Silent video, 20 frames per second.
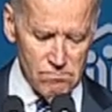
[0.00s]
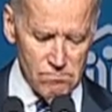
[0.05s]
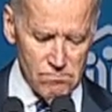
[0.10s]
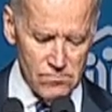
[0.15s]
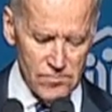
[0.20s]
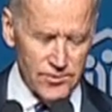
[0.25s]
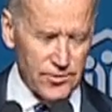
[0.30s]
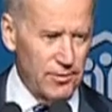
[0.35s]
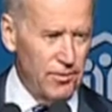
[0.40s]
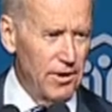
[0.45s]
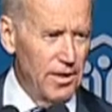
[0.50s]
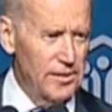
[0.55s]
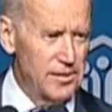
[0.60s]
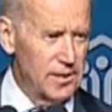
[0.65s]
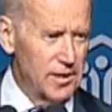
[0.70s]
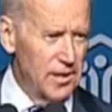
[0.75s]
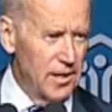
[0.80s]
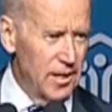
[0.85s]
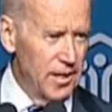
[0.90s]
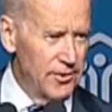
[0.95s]
with the grace
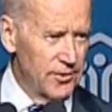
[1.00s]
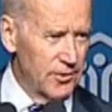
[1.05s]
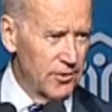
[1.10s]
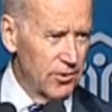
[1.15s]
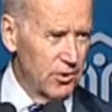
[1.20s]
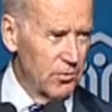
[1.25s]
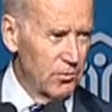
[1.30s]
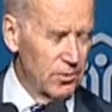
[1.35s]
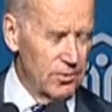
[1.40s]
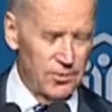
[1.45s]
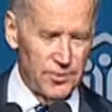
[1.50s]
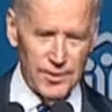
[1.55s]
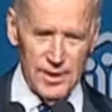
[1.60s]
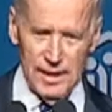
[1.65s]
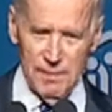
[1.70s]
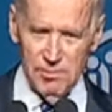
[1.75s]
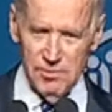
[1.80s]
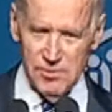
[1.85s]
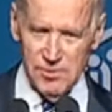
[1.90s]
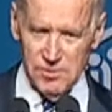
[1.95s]
of God and the goodwill of the
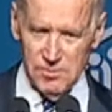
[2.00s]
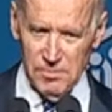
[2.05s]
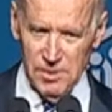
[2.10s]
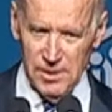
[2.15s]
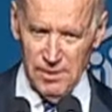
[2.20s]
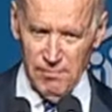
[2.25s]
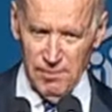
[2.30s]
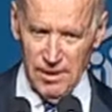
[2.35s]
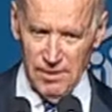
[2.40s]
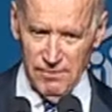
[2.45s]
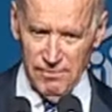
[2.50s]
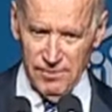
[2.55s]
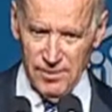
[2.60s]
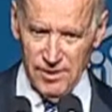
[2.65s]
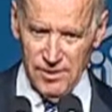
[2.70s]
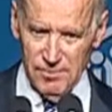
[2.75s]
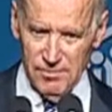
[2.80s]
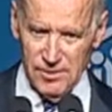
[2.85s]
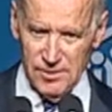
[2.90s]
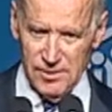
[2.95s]
neighbors, as my
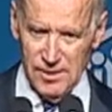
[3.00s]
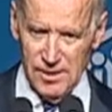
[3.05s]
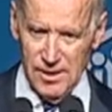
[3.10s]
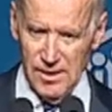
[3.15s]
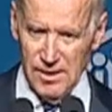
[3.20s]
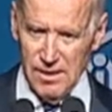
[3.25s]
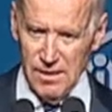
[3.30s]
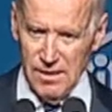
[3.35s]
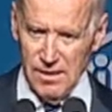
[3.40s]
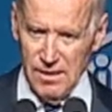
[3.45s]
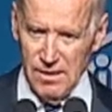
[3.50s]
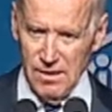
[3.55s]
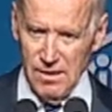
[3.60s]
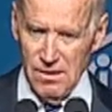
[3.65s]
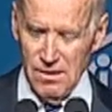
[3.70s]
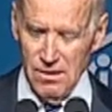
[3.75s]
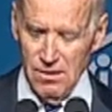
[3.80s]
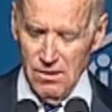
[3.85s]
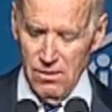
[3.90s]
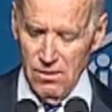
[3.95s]
grandfather would say,
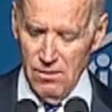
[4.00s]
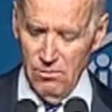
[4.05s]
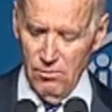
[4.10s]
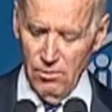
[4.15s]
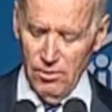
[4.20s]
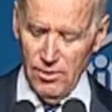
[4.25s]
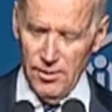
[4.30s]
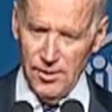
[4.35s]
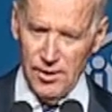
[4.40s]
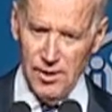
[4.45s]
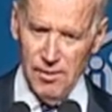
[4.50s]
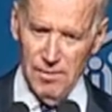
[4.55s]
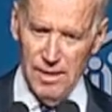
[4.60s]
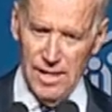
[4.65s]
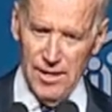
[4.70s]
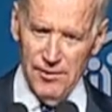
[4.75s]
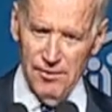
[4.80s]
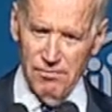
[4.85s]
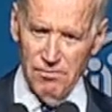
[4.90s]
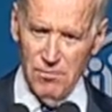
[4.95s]
we're going to come
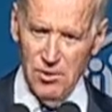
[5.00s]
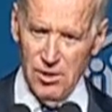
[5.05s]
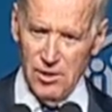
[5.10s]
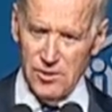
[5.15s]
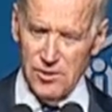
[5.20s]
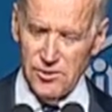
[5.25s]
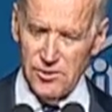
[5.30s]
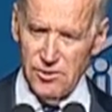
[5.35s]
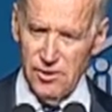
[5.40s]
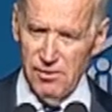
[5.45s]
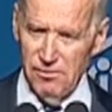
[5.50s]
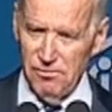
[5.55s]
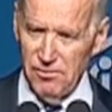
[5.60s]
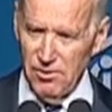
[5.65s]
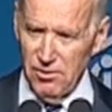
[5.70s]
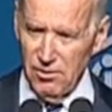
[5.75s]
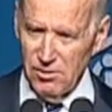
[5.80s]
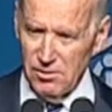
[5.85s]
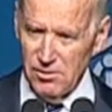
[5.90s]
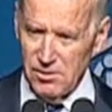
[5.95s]
out of March
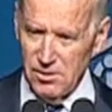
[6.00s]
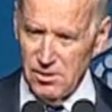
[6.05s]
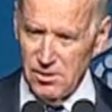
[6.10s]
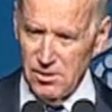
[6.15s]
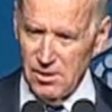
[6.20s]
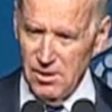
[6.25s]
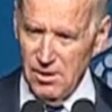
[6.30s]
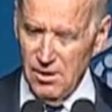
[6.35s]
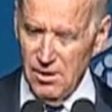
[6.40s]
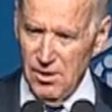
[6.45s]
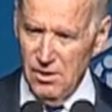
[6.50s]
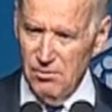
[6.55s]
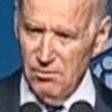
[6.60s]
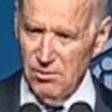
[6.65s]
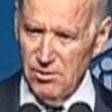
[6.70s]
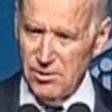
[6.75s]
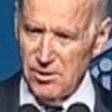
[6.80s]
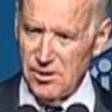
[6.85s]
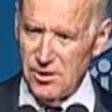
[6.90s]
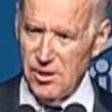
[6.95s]
31st
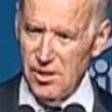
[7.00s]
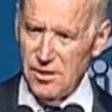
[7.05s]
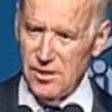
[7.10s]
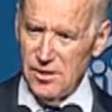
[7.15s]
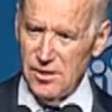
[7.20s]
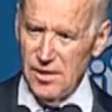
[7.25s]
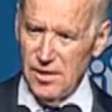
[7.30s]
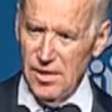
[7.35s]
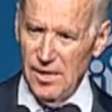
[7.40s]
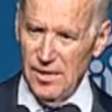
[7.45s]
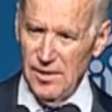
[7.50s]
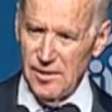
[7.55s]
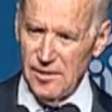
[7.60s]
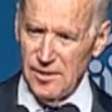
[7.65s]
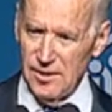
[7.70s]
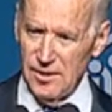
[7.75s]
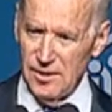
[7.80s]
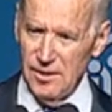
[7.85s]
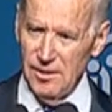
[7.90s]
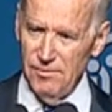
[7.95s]
with such a
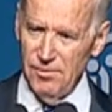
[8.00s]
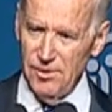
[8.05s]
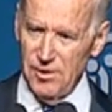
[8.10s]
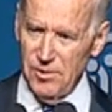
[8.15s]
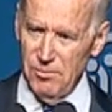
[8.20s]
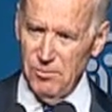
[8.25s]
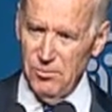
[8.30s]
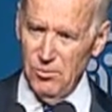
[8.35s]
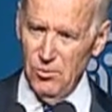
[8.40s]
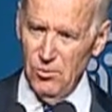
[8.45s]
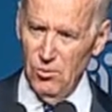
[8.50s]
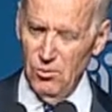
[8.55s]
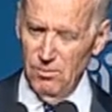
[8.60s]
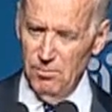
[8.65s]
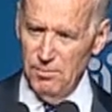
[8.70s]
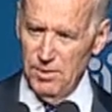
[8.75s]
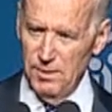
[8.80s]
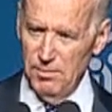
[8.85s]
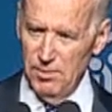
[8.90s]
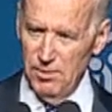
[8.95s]
significant pool of
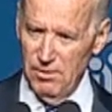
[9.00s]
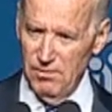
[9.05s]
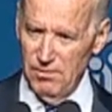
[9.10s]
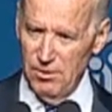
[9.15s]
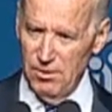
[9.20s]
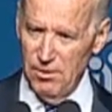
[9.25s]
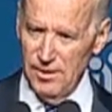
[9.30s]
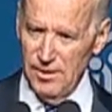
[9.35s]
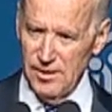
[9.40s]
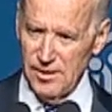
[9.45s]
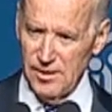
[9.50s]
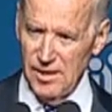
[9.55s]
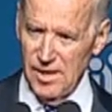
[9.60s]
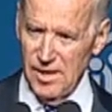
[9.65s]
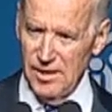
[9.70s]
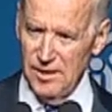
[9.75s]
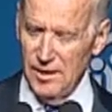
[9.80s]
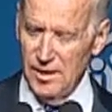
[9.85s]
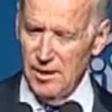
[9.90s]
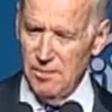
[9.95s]
people who have already
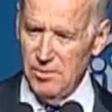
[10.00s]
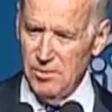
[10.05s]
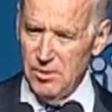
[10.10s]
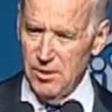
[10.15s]
signed up,